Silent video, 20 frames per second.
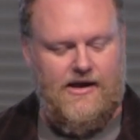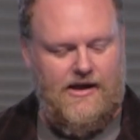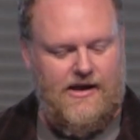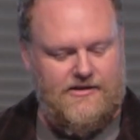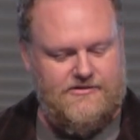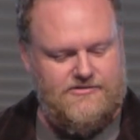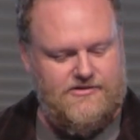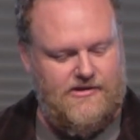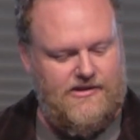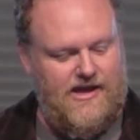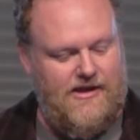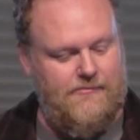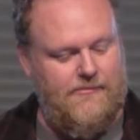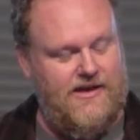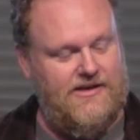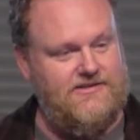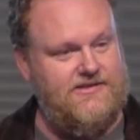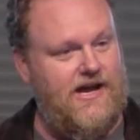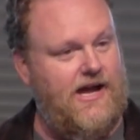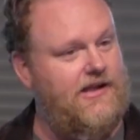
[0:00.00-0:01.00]
And so that
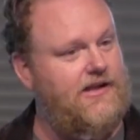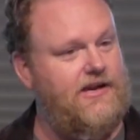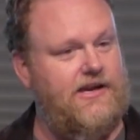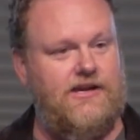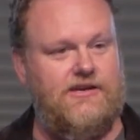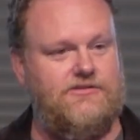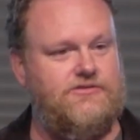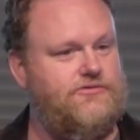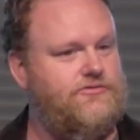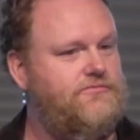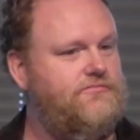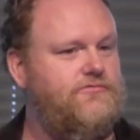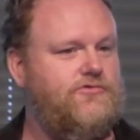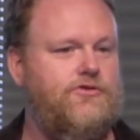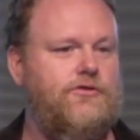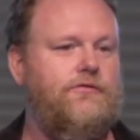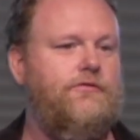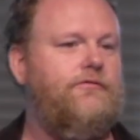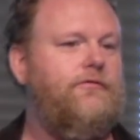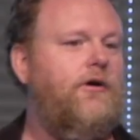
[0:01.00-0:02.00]
mentality is
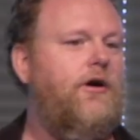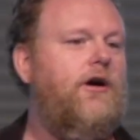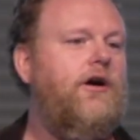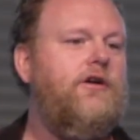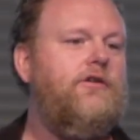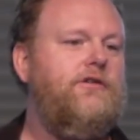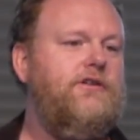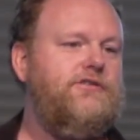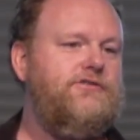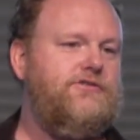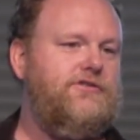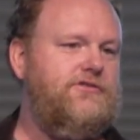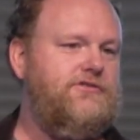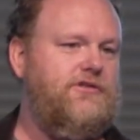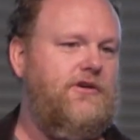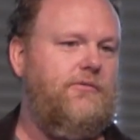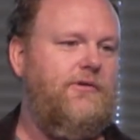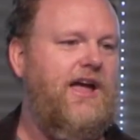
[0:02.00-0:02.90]
true for all Christians, Joe.